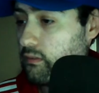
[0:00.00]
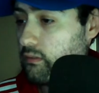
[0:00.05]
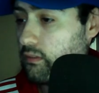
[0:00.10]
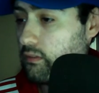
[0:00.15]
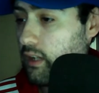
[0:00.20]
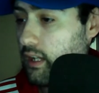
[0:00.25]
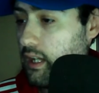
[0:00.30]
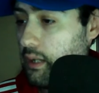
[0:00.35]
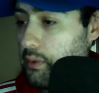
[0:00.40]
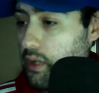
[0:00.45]

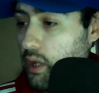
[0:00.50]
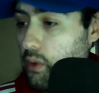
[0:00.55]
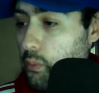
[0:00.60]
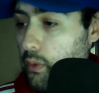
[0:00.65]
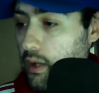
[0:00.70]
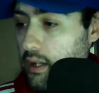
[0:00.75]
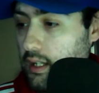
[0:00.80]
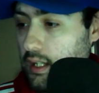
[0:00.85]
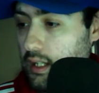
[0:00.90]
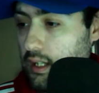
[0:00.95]
Right, here we go.
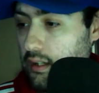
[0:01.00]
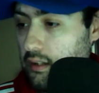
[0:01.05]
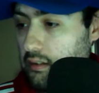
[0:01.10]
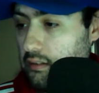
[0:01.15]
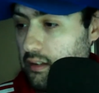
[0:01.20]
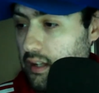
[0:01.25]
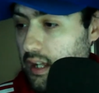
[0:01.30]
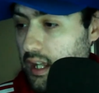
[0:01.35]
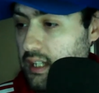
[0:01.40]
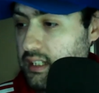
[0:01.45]
Winter,
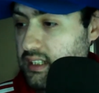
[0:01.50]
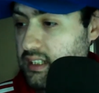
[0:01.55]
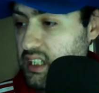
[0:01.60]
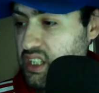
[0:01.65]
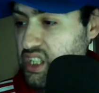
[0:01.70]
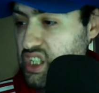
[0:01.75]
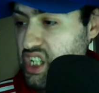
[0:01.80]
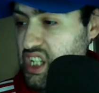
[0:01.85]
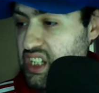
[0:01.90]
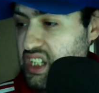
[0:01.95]

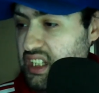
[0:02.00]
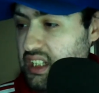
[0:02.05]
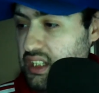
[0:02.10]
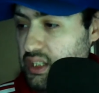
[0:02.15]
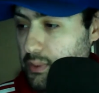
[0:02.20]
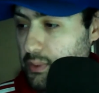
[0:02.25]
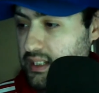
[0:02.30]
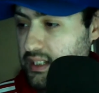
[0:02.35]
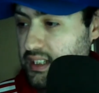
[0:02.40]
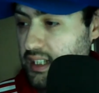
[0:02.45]
ATS GT
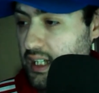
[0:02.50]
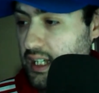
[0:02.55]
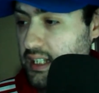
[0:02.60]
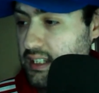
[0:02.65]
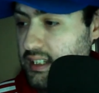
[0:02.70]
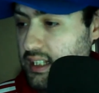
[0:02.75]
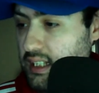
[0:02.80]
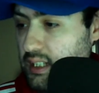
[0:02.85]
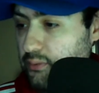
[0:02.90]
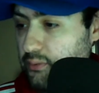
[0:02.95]

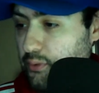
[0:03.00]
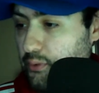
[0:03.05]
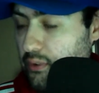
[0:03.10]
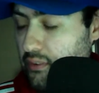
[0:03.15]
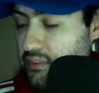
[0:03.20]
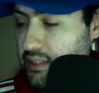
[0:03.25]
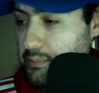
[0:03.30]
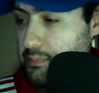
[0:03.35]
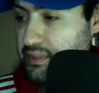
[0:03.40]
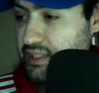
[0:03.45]
2018 for
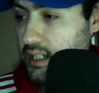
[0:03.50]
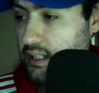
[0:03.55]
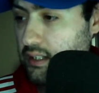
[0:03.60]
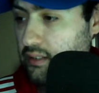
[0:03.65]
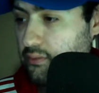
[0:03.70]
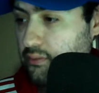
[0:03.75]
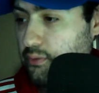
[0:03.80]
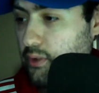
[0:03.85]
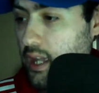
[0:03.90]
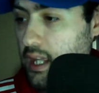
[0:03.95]

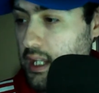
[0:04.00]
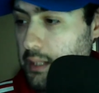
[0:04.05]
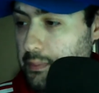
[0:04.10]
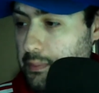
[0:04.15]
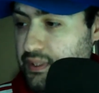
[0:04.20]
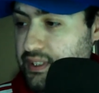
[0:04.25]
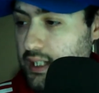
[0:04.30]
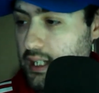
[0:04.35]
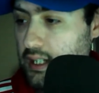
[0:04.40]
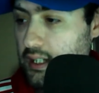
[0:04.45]
50%. For
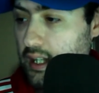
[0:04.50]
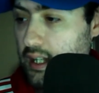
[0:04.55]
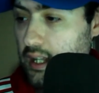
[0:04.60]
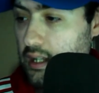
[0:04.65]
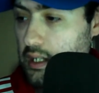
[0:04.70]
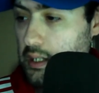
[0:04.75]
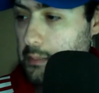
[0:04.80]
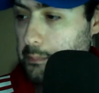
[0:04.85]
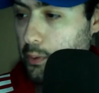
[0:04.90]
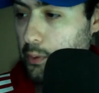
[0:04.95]
80%,
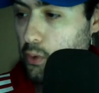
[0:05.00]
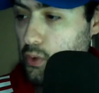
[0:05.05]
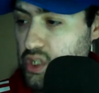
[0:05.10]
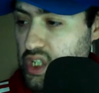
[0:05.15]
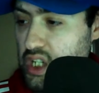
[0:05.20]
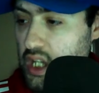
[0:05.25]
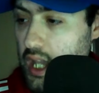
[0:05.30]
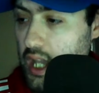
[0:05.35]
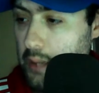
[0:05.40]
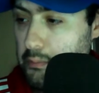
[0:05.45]

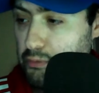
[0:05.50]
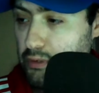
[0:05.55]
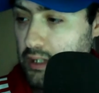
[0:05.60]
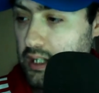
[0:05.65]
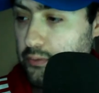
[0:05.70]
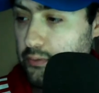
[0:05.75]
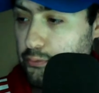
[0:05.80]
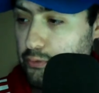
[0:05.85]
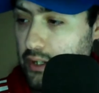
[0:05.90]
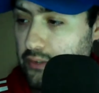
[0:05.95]
Porsche Emery
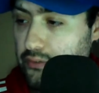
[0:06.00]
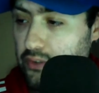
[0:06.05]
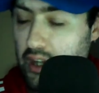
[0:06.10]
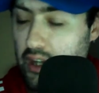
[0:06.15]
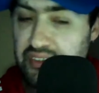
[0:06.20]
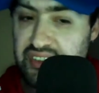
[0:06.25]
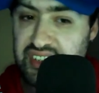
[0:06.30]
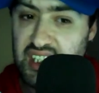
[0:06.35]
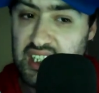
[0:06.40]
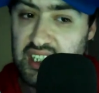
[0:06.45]

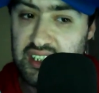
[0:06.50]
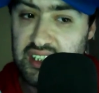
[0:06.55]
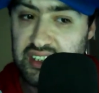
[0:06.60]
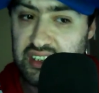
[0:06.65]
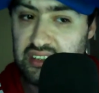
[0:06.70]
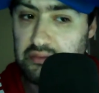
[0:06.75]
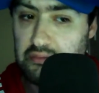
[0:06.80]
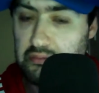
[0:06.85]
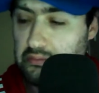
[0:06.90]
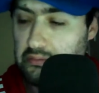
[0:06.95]

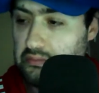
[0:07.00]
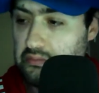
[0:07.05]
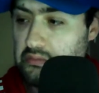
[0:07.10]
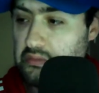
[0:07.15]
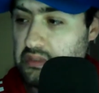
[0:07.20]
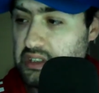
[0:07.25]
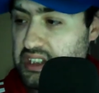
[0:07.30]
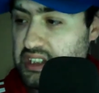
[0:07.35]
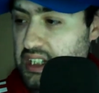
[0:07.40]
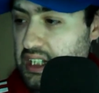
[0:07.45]

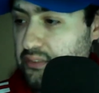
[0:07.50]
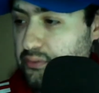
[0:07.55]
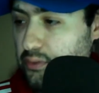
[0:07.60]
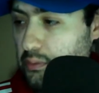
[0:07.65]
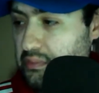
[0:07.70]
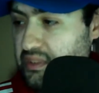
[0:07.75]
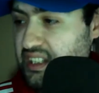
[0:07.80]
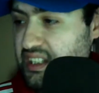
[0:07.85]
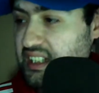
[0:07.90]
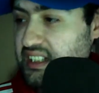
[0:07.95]
356C
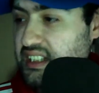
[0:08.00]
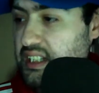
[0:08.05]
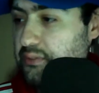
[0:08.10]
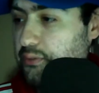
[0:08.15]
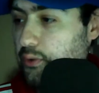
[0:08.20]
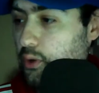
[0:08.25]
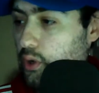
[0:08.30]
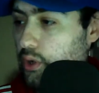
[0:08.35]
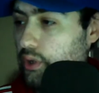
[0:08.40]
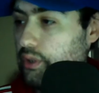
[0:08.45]
from
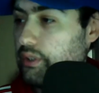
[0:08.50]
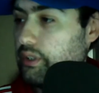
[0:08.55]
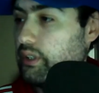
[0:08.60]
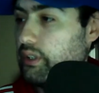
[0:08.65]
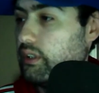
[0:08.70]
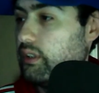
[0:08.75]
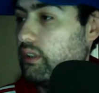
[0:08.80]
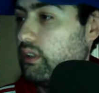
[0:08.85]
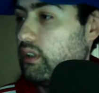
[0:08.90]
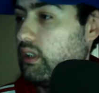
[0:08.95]
64.
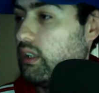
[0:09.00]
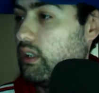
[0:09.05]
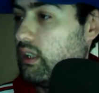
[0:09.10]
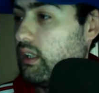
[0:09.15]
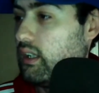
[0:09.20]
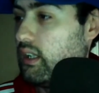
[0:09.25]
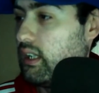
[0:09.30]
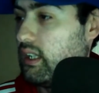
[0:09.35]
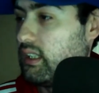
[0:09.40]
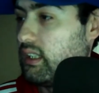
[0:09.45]

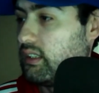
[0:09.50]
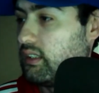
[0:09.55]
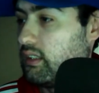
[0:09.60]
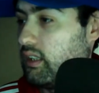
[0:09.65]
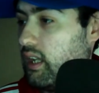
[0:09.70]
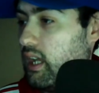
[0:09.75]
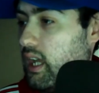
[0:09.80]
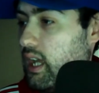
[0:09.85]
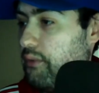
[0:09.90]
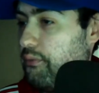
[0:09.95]

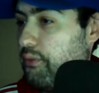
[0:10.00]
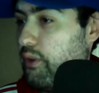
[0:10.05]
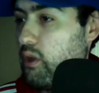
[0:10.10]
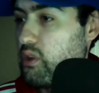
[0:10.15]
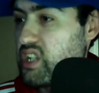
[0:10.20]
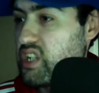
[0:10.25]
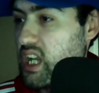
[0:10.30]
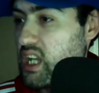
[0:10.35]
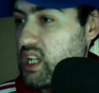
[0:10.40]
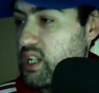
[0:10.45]
Photo
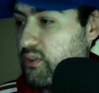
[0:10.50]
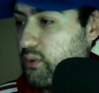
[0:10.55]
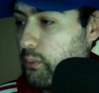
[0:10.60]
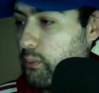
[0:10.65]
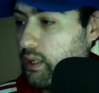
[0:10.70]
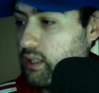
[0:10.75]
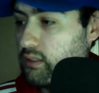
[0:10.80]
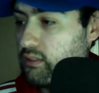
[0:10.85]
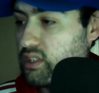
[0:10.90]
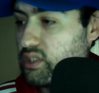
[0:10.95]
challenge for
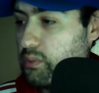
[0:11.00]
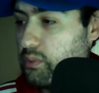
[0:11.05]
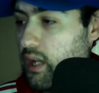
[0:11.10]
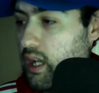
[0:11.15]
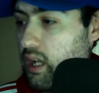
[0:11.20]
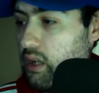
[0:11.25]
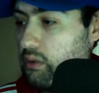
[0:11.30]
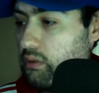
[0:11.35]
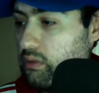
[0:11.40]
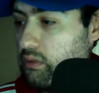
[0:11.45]
winter as
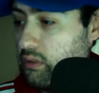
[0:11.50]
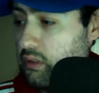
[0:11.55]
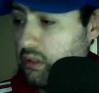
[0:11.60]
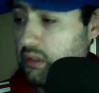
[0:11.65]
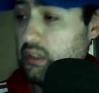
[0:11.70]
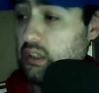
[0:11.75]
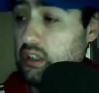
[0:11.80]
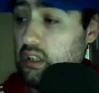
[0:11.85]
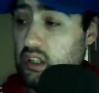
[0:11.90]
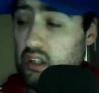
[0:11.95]
well.
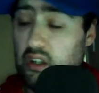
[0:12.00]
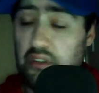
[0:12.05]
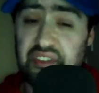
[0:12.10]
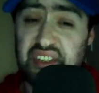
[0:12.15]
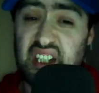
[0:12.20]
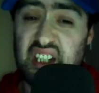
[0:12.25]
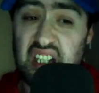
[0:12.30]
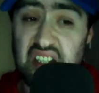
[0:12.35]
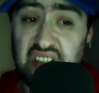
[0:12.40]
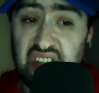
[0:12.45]

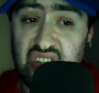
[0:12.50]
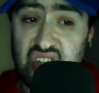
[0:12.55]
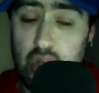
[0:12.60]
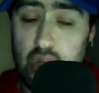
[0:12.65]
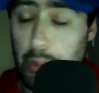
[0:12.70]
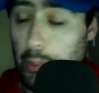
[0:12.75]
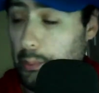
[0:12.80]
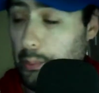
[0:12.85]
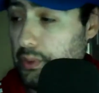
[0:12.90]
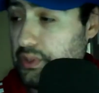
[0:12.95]
Obviously, just
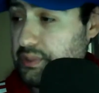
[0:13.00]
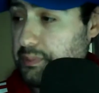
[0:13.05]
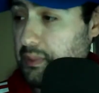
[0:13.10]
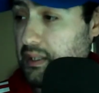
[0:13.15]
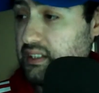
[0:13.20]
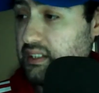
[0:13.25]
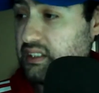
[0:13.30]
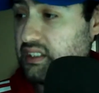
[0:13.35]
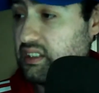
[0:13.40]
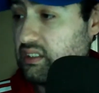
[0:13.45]
Super Wheel
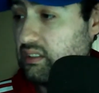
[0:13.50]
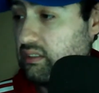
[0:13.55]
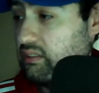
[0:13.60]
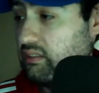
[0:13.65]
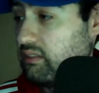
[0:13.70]
Spins.